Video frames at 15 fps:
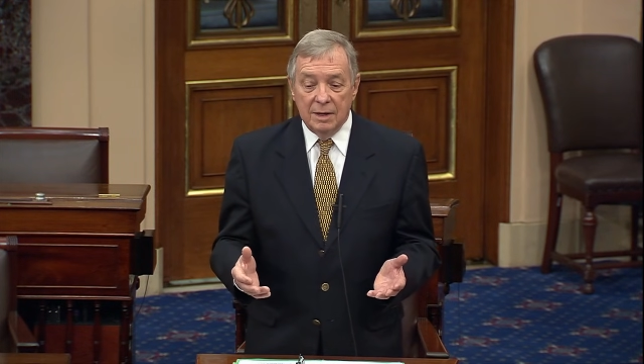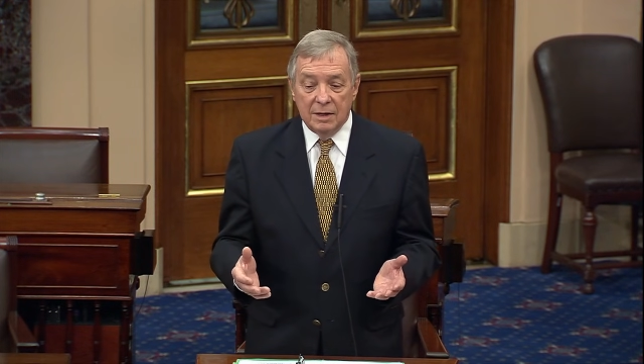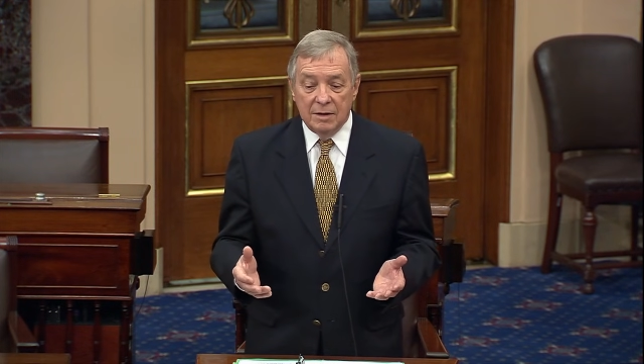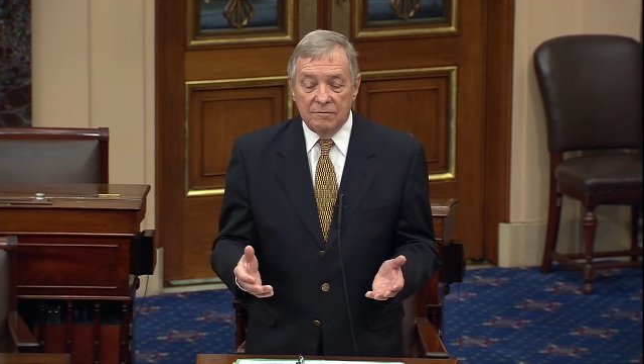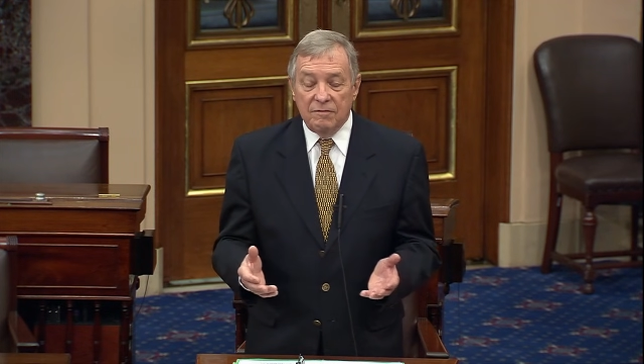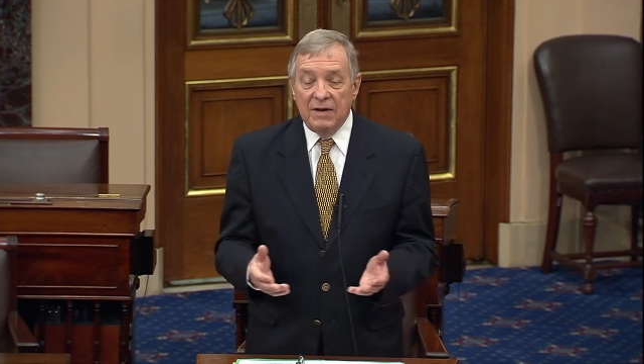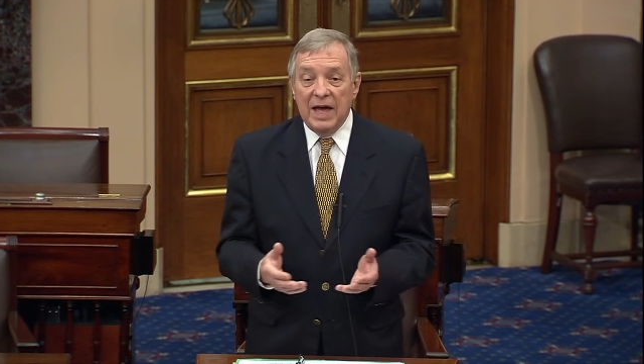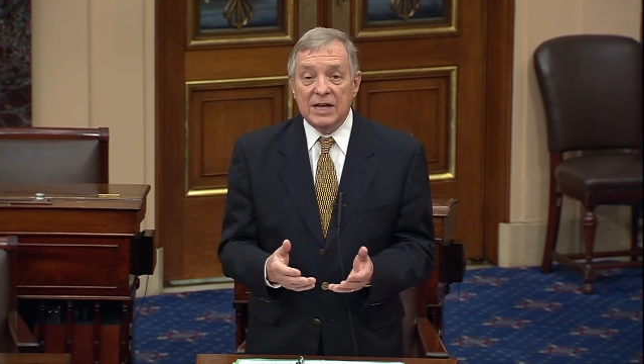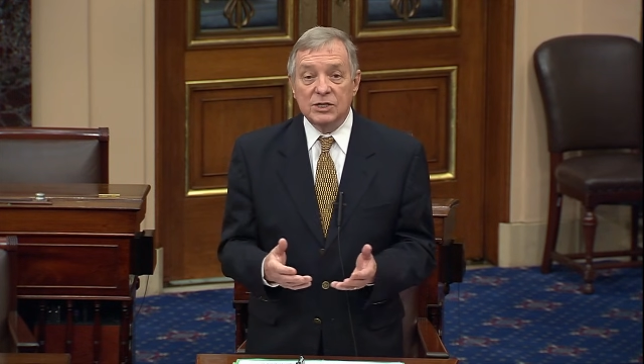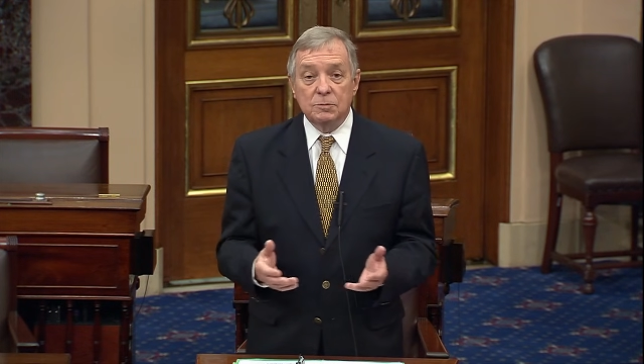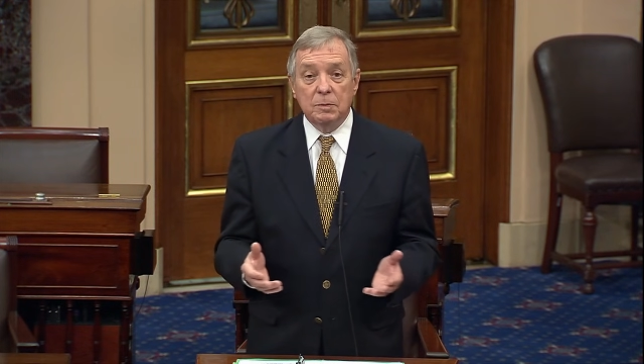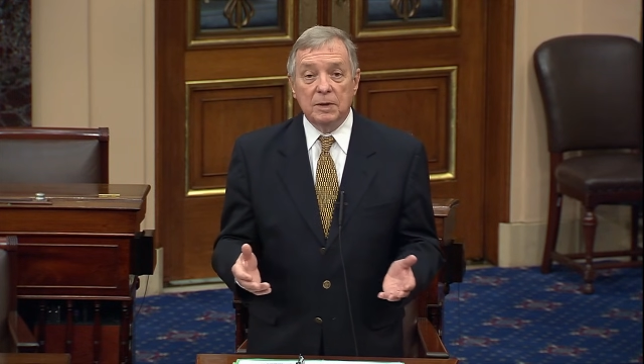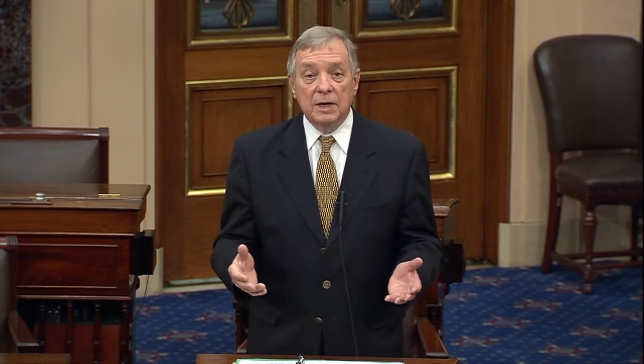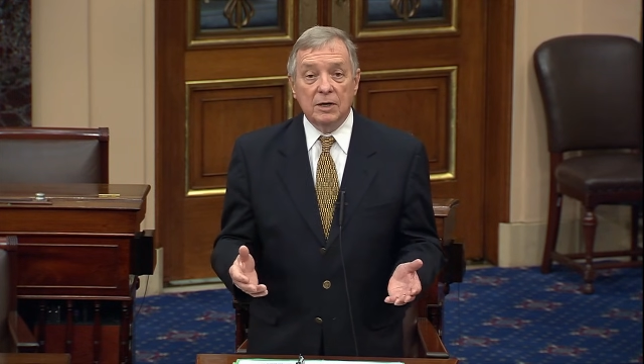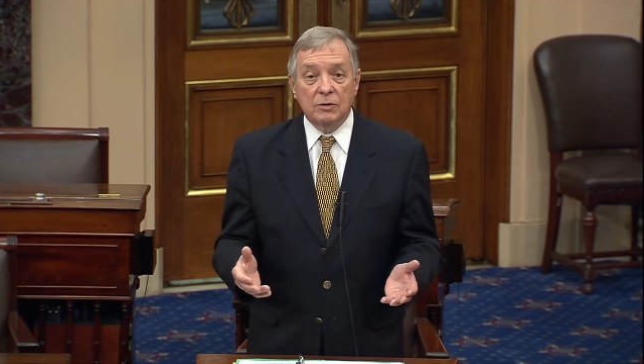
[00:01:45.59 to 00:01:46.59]
the vast
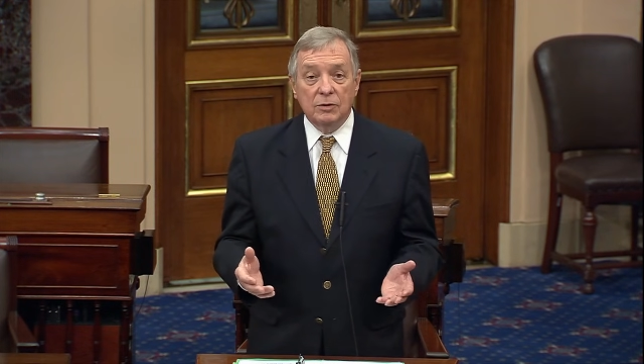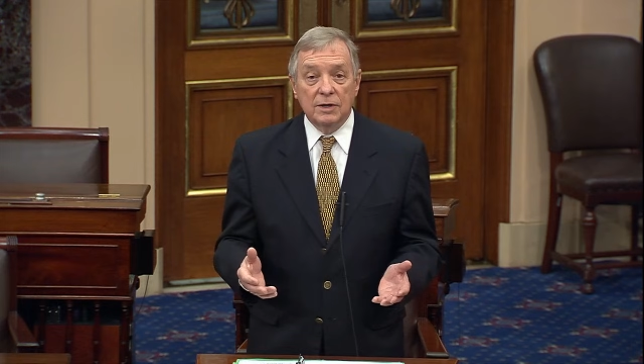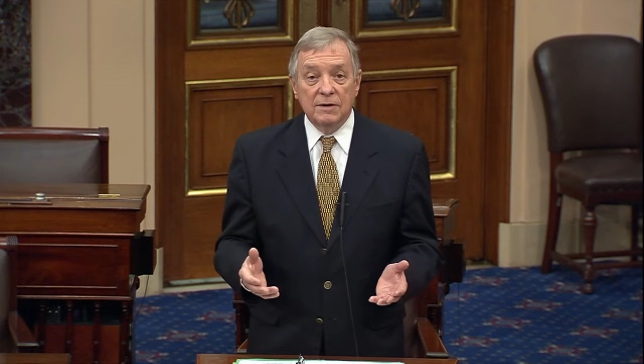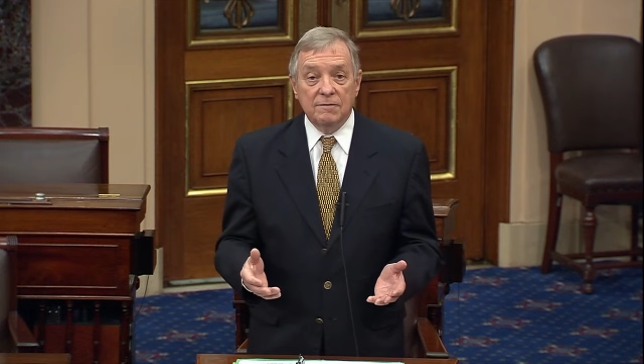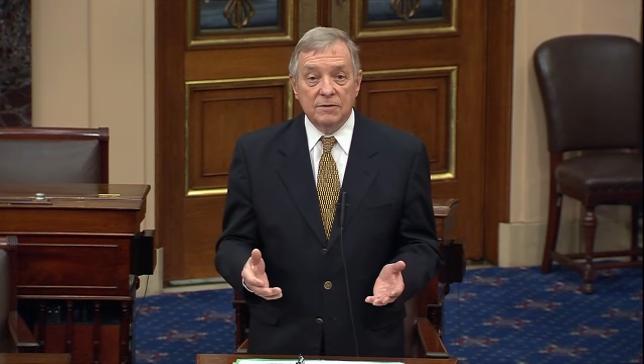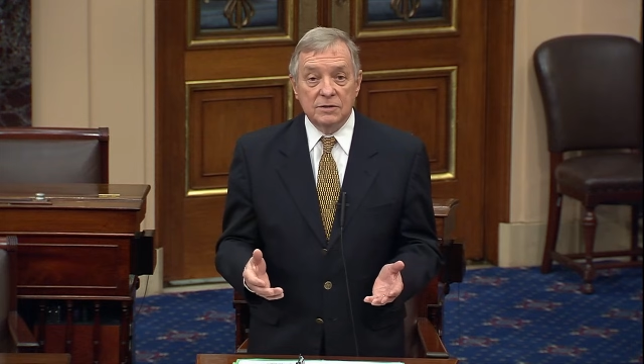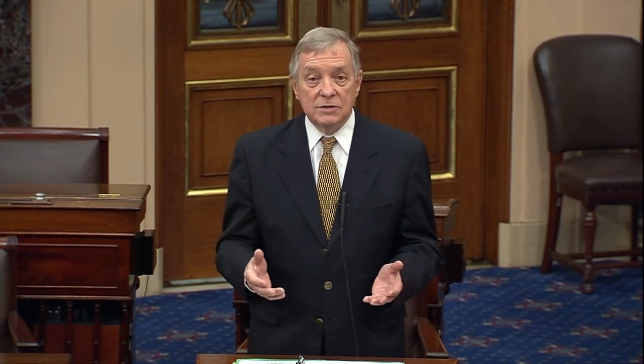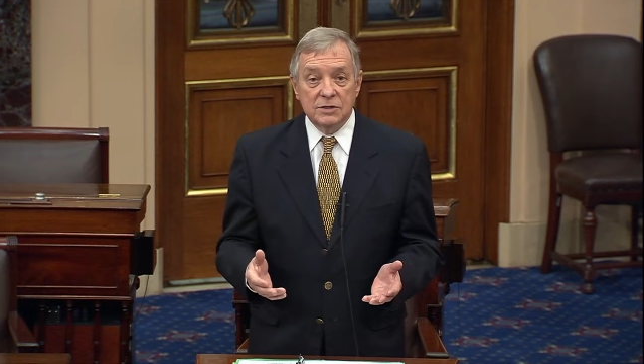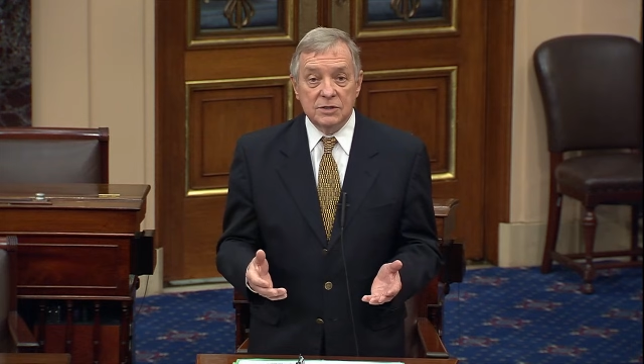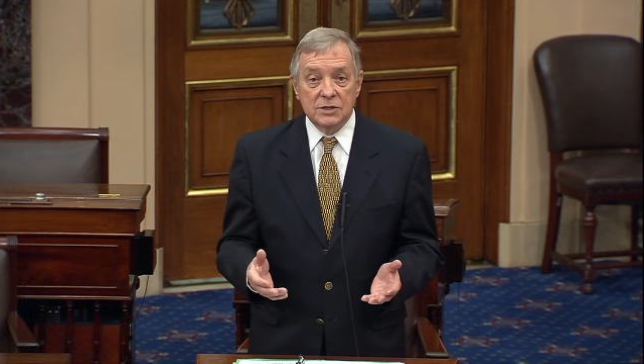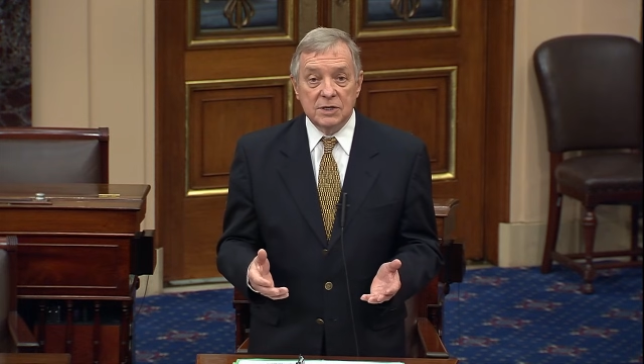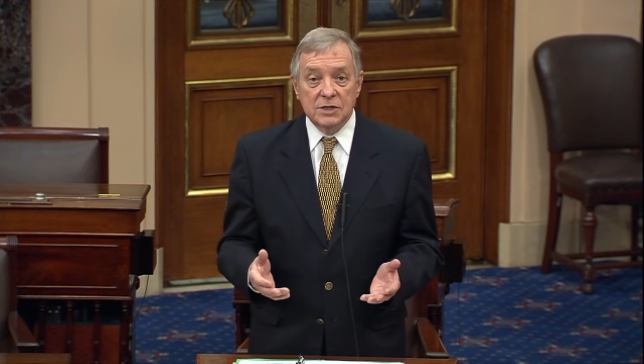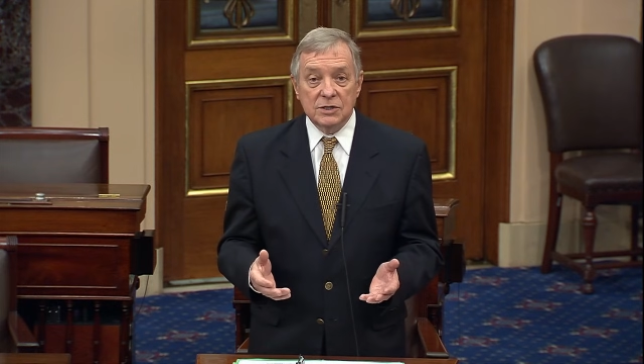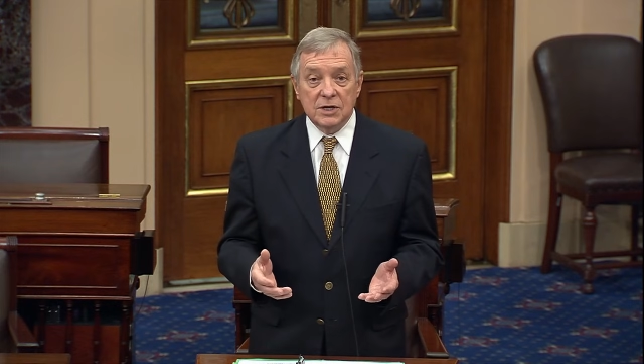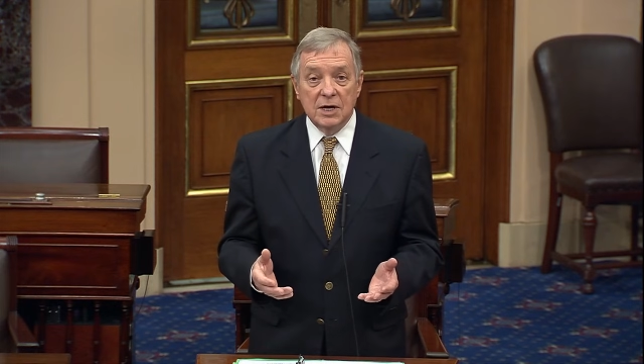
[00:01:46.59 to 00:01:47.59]
political differences
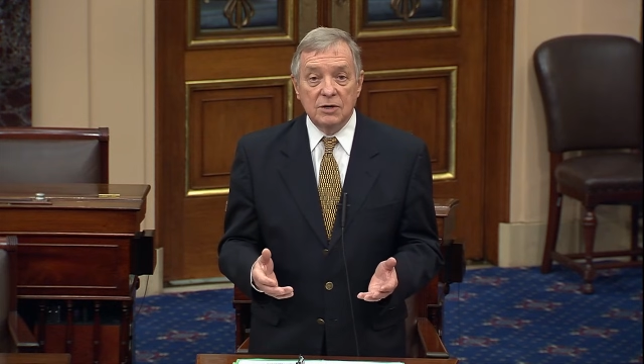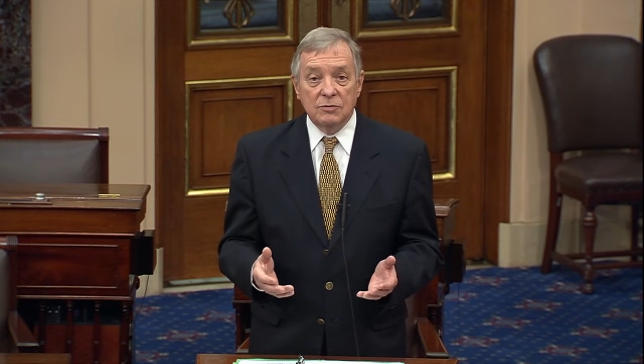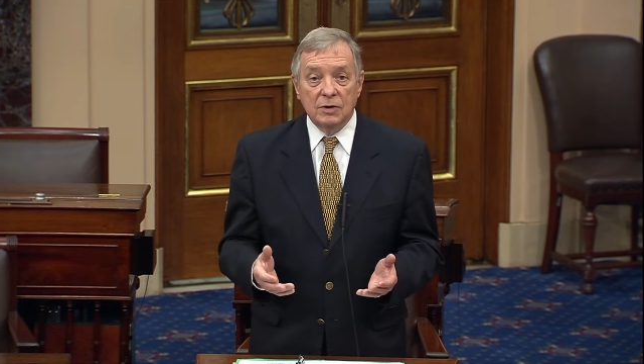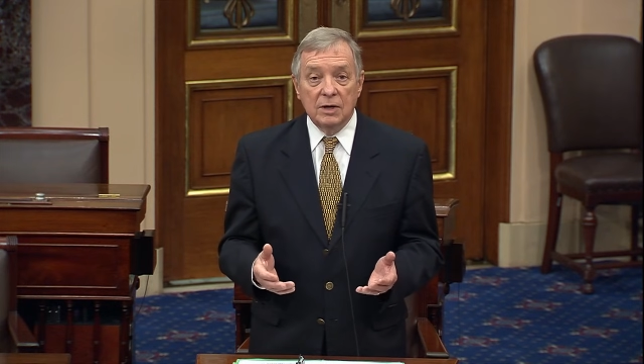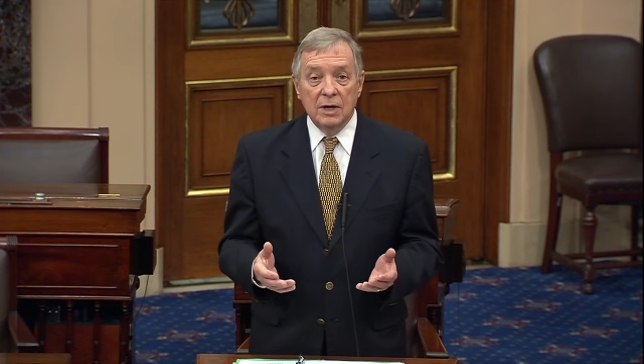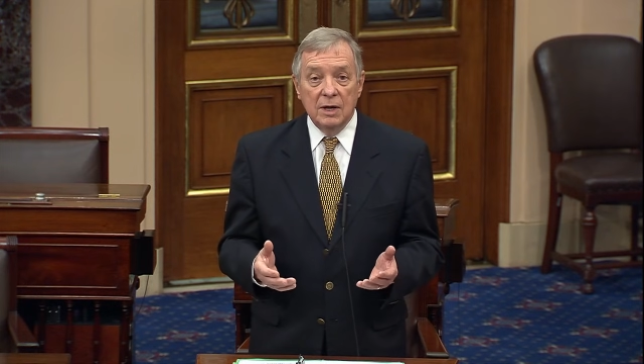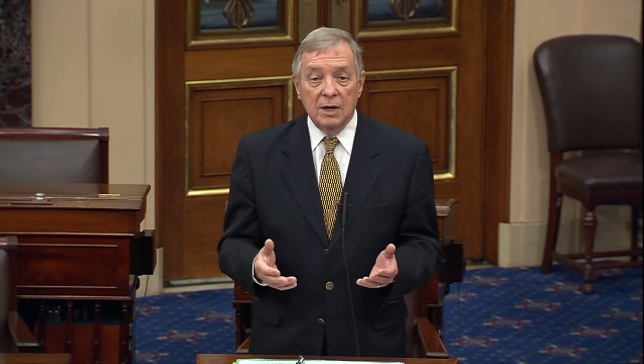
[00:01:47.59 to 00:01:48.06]
in this country